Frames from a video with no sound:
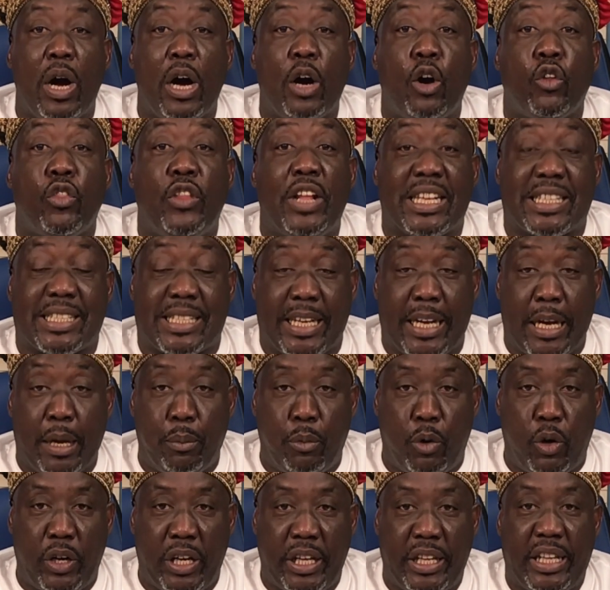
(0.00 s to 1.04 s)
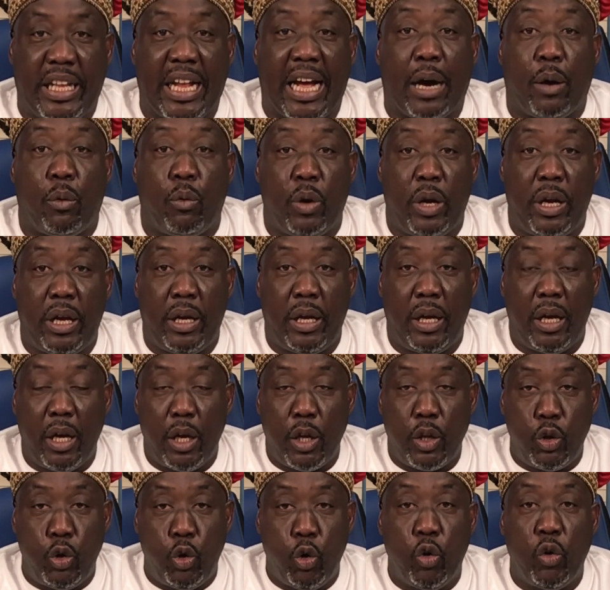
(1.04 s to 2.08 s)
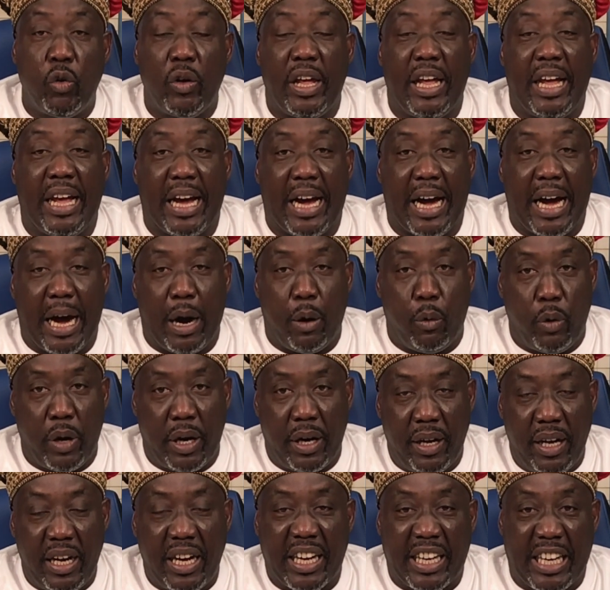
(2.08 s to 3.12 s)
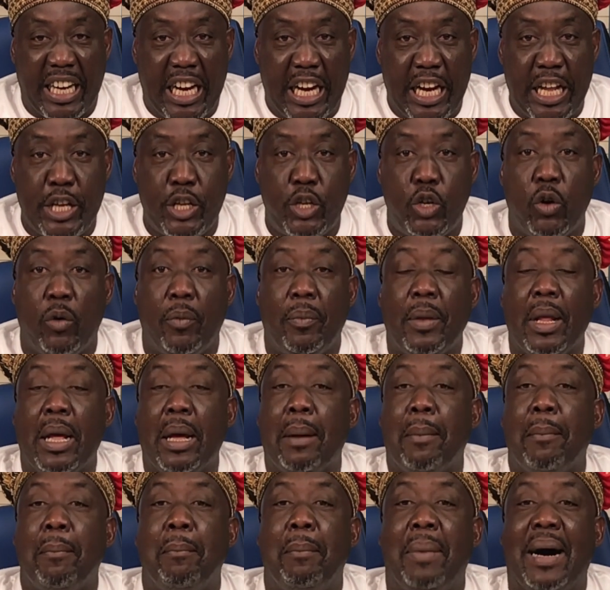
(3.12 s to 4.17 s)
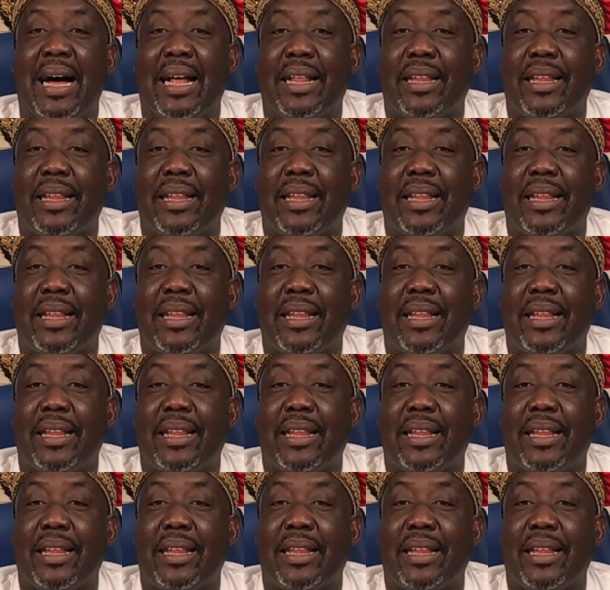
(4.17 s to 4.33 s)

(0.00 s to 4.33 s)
That is one of the ceremonies that we do in our religion.